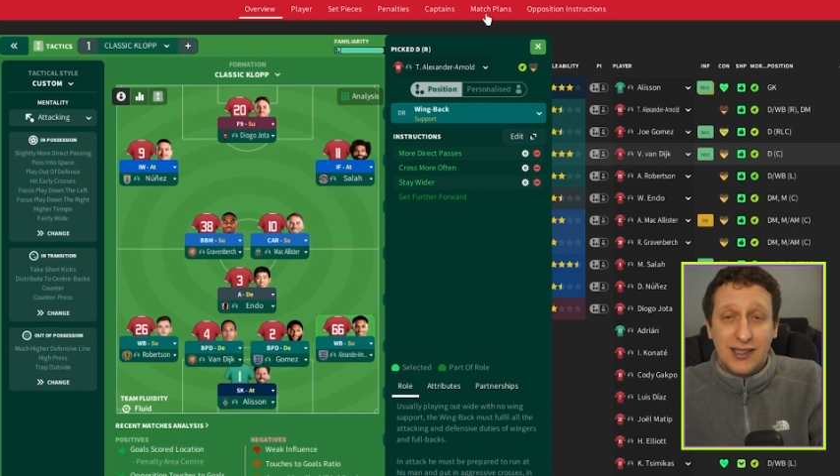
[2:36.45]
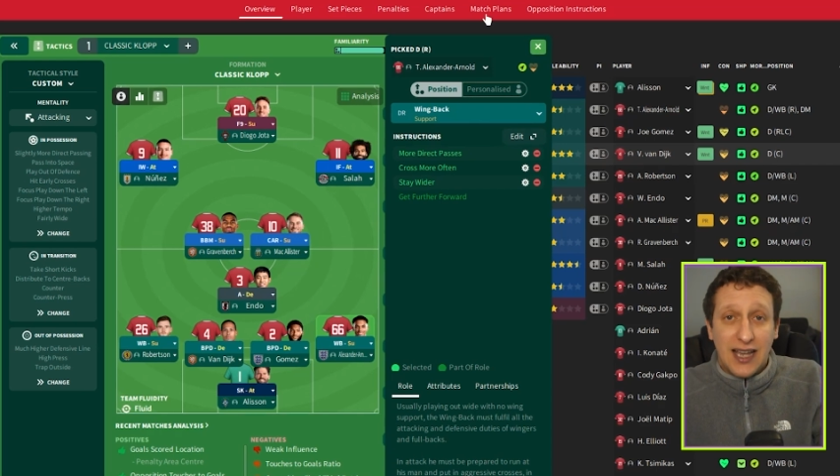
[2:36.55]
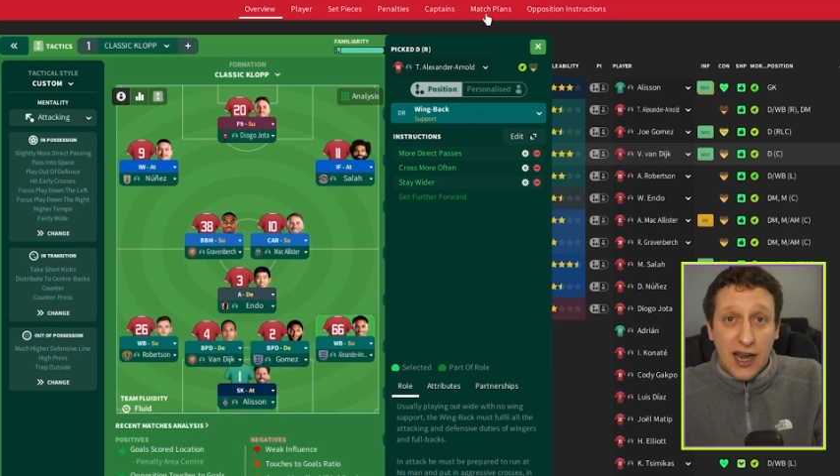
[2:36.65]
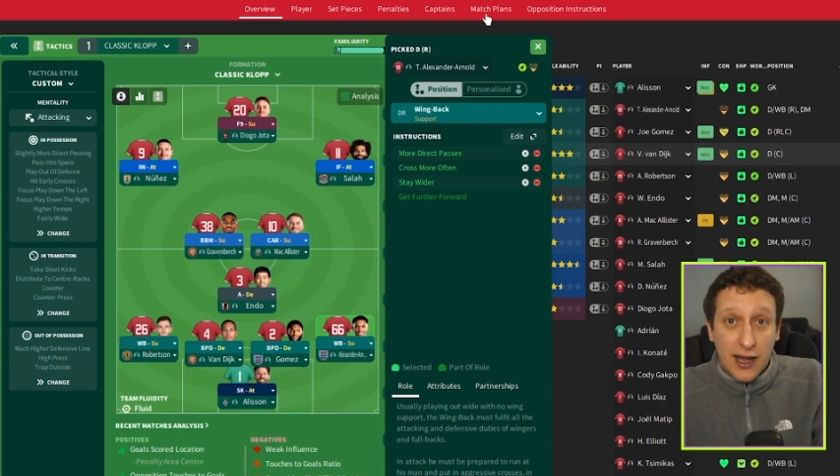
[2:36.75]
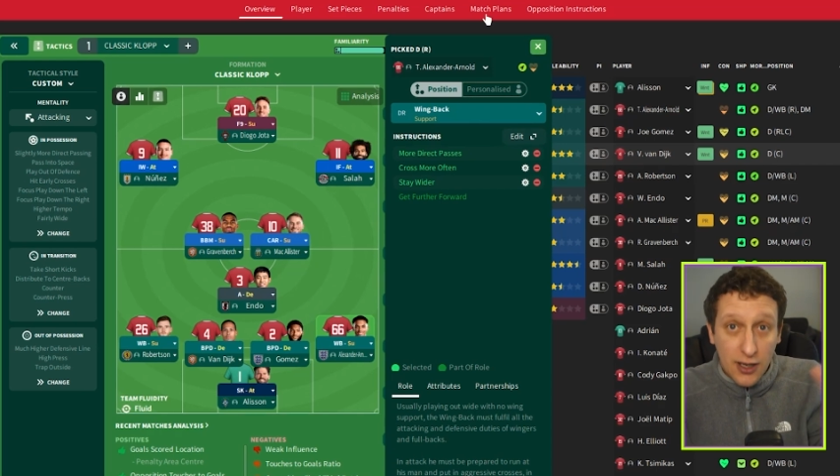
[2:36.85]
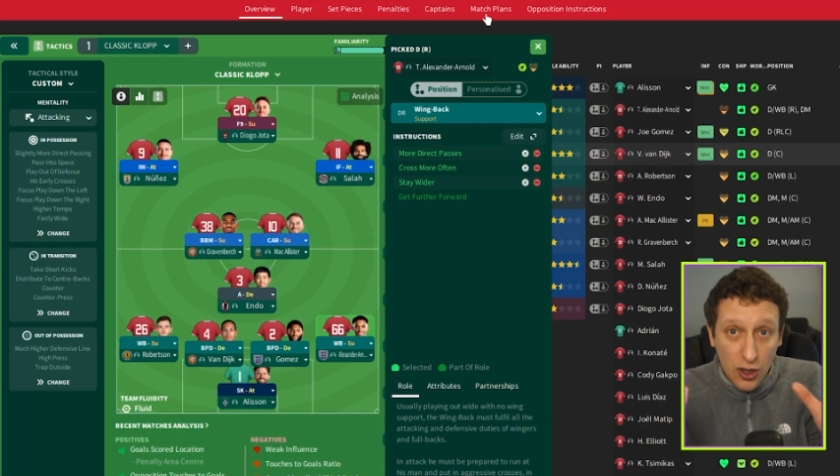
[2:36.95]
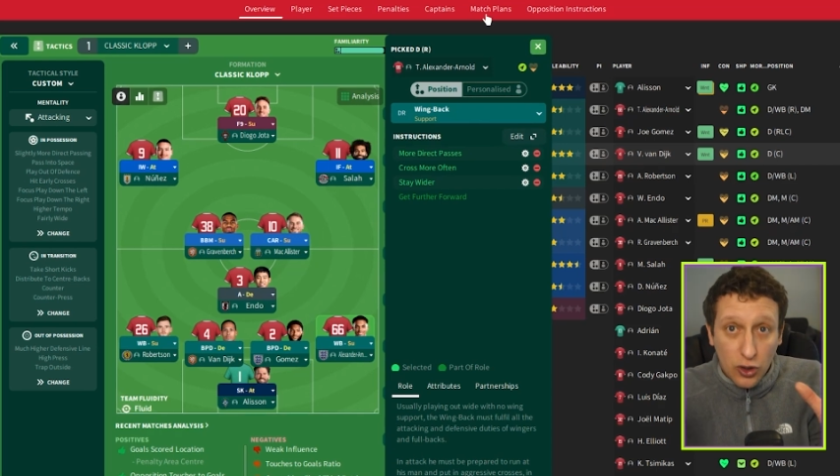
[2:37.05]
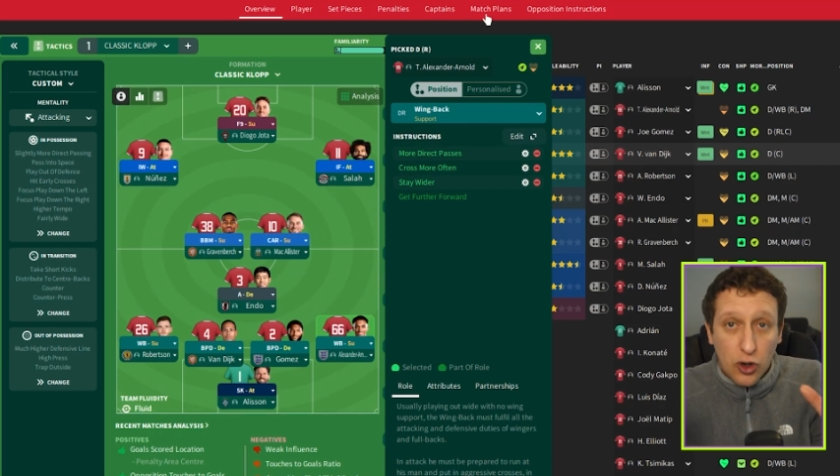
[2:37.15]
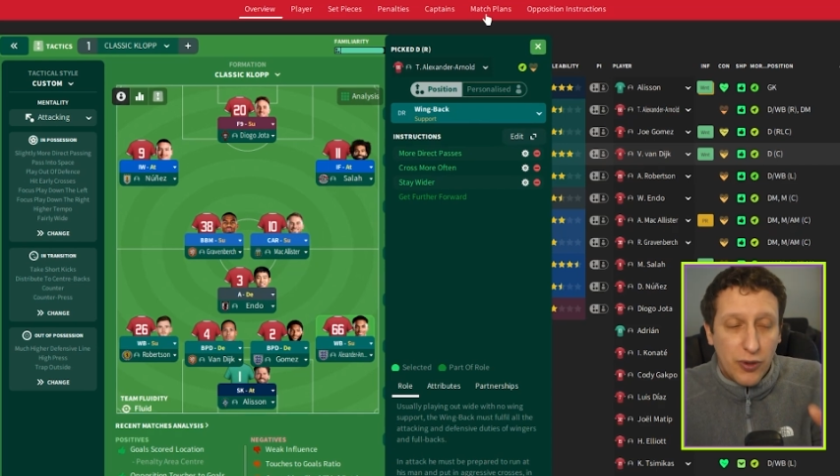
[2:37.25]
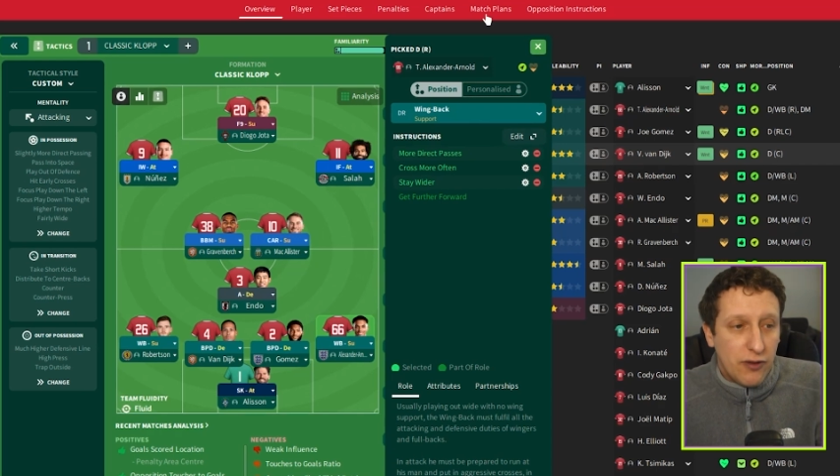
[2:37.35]
Salah
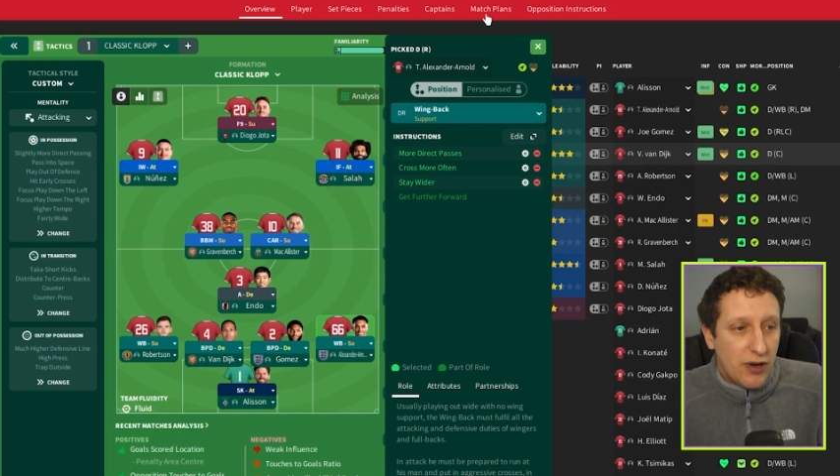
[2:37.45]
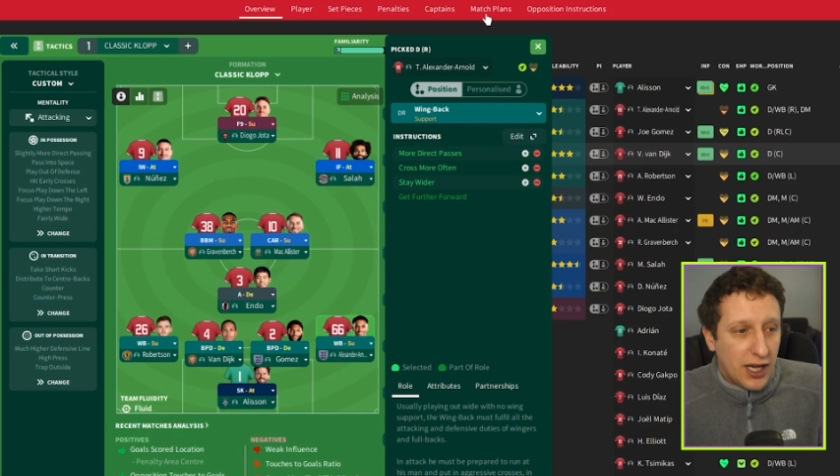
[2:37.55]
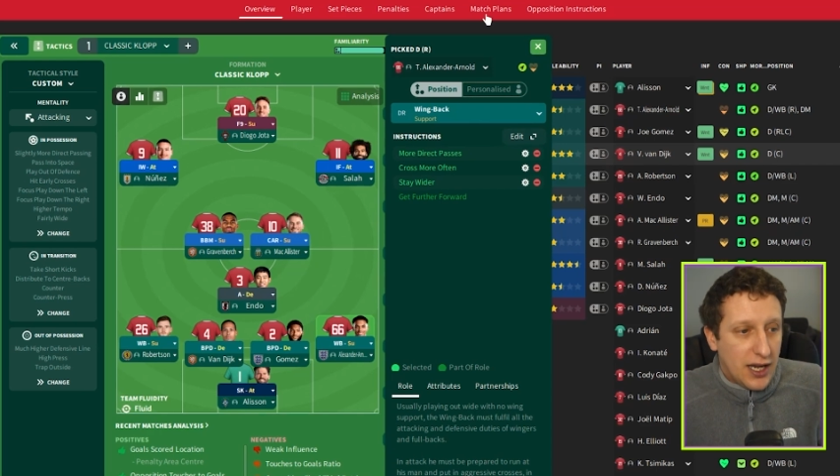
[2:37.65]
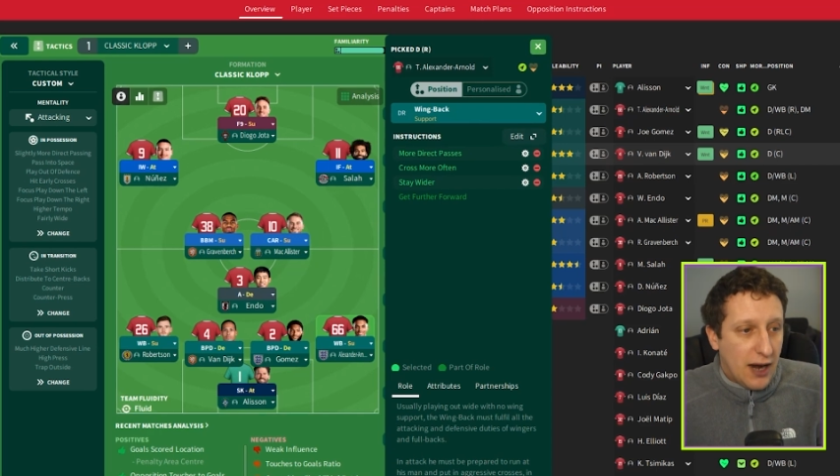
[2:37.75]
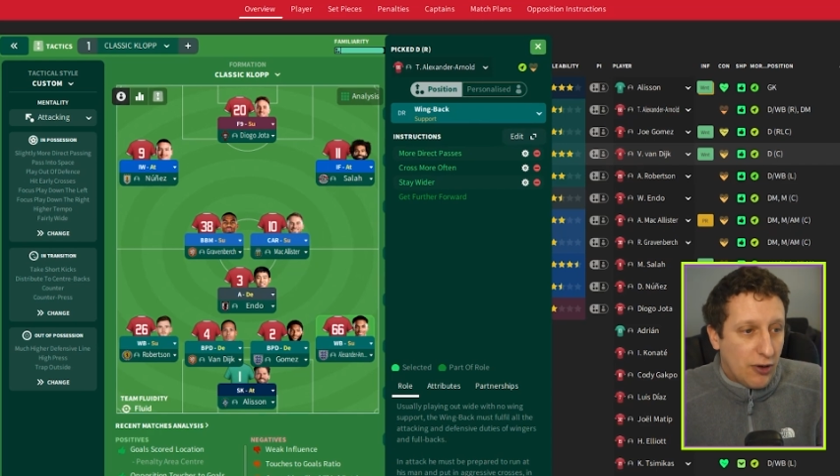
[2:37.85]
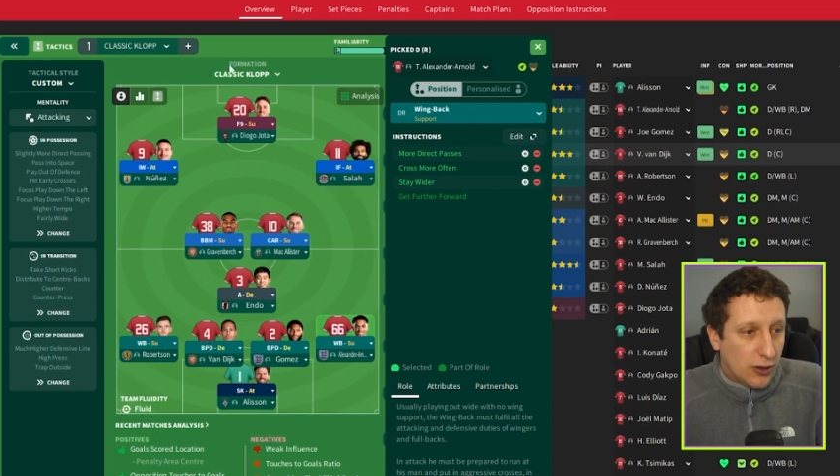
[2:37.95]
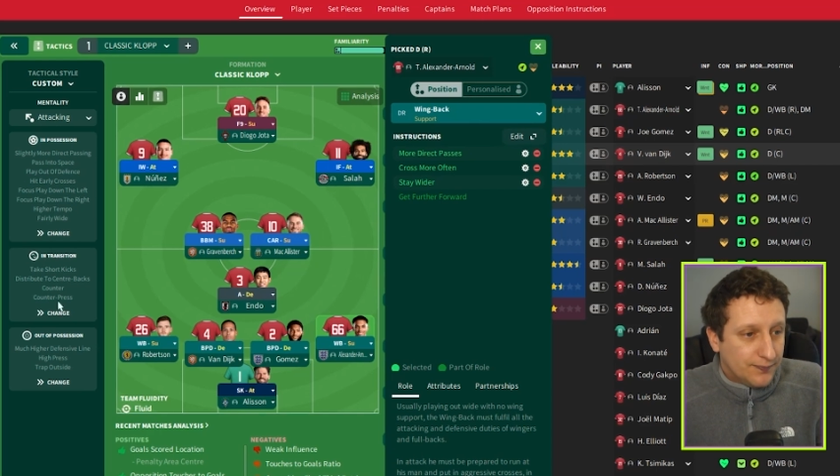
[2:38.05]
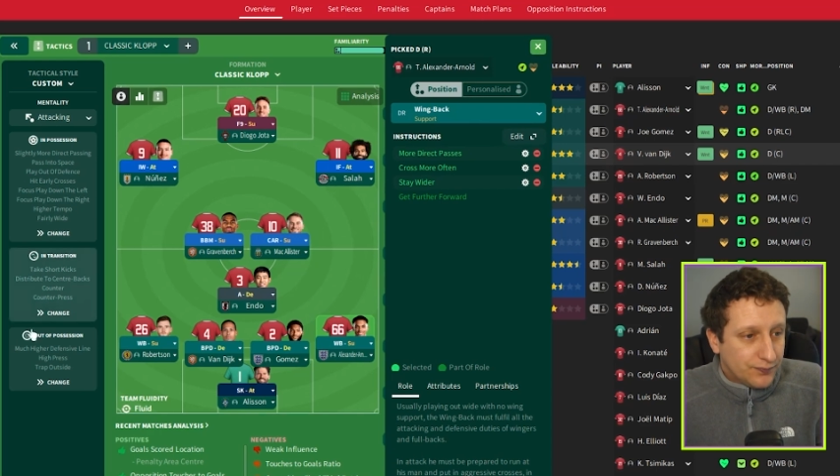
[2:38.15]
coming in really narrow.